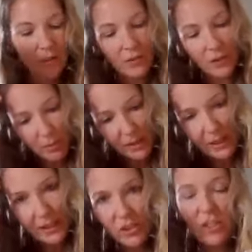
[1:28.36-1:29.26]
For the
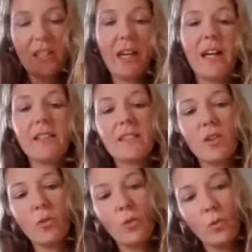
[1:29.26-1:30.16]
pH test,
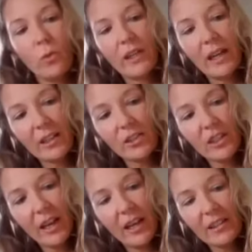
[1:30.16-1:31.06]
we
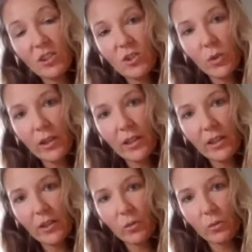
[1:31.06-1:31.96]
actually add
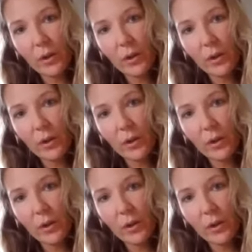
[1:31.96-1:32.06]
soil